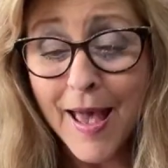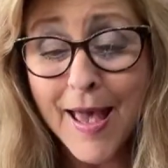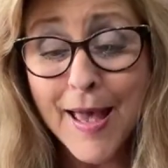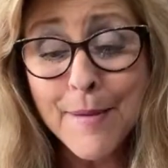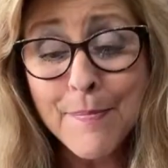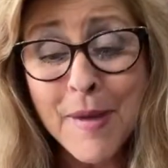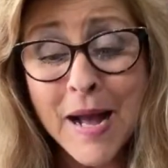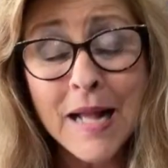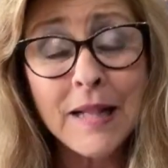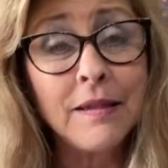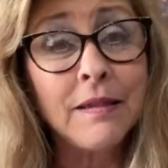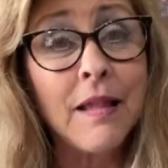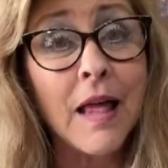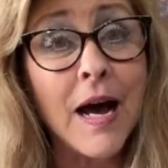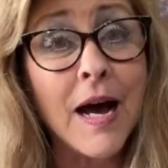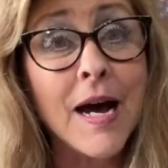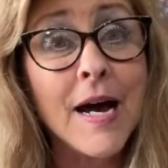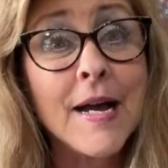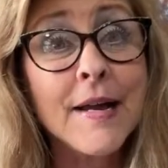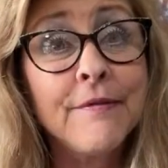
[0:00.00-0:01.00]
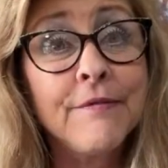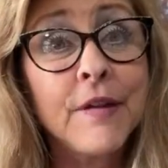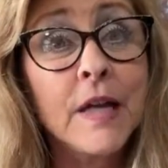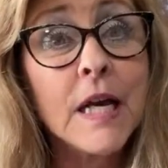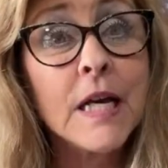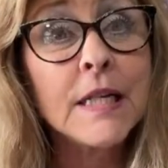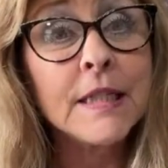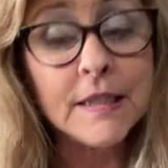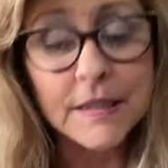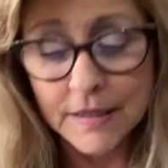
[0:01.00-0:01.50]
Am I live
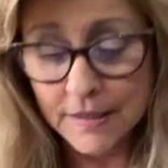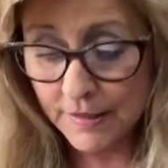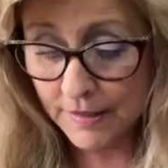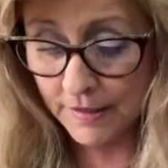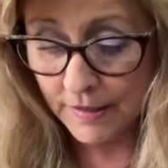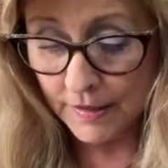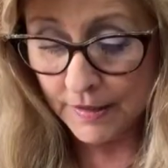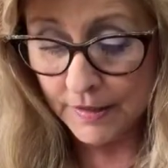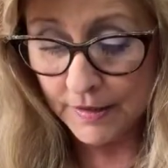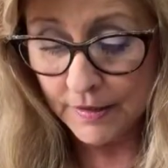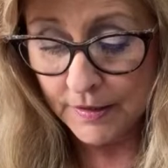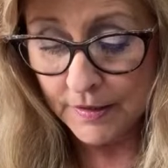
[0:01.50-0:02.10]
yet?